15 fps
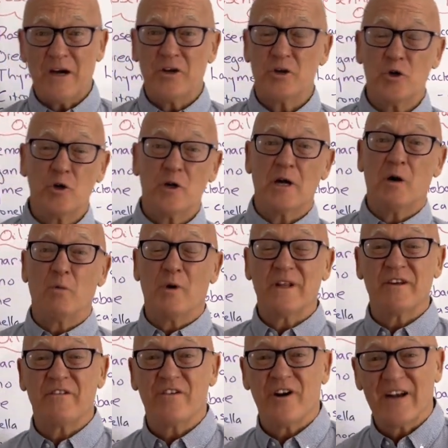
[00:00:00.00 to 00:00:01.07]
who you are, what
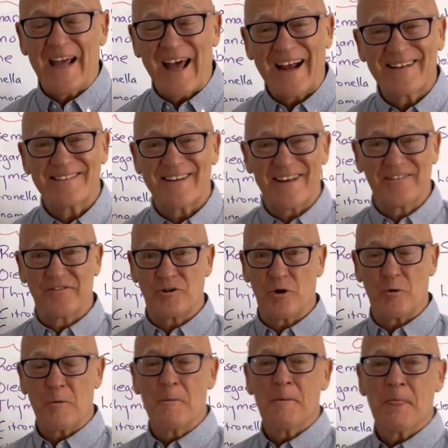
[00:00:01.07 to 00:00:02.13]
you've got access
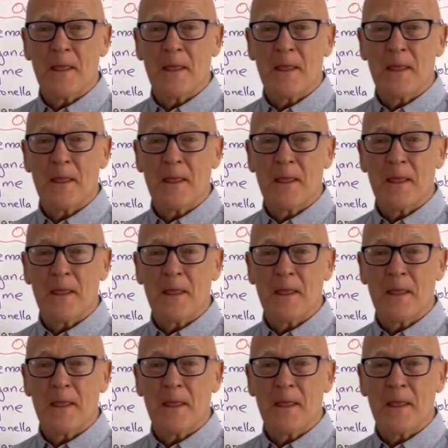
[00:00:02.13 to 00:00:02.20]
to.